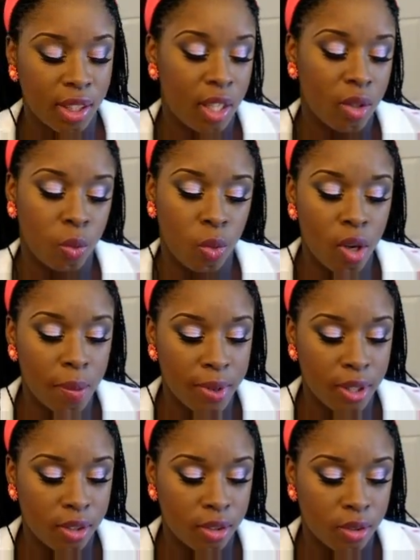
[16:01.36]
skinned
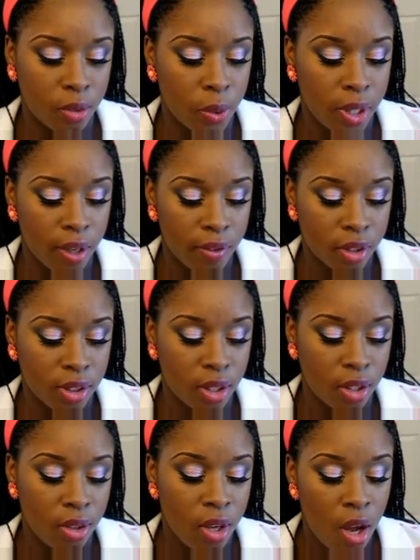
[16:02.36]
woman or whatever.
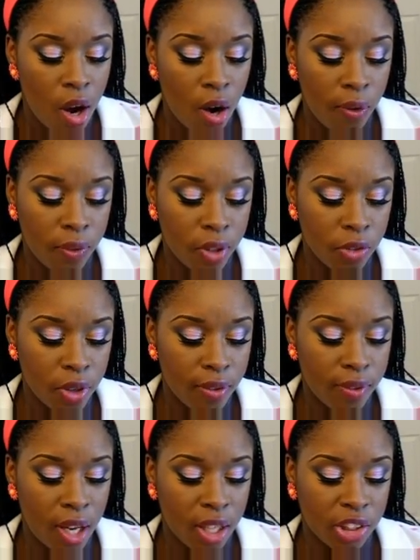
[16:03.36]
So hopefully
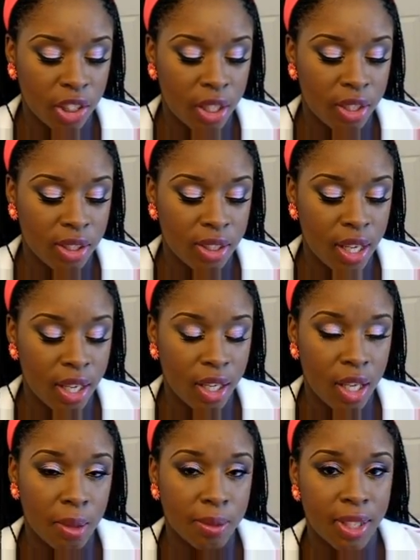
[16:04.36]
Revlon changes that.
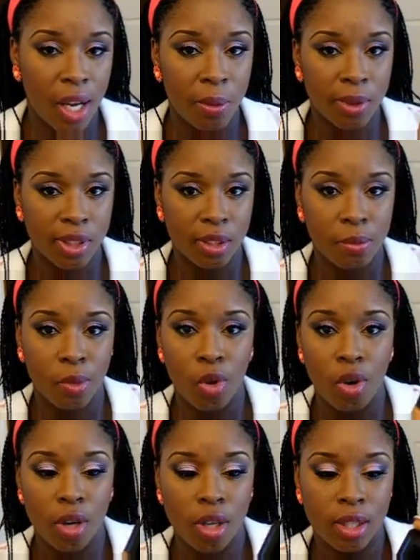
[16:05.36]
It comes out with some
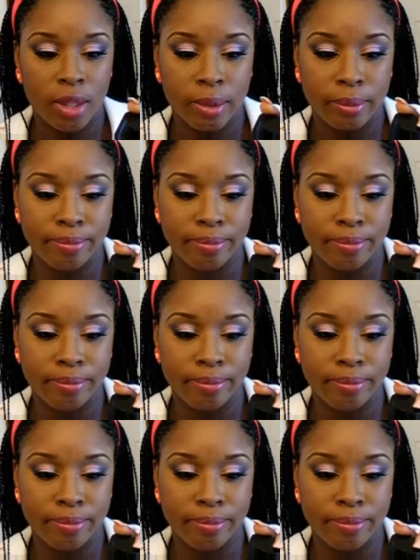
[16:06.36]
more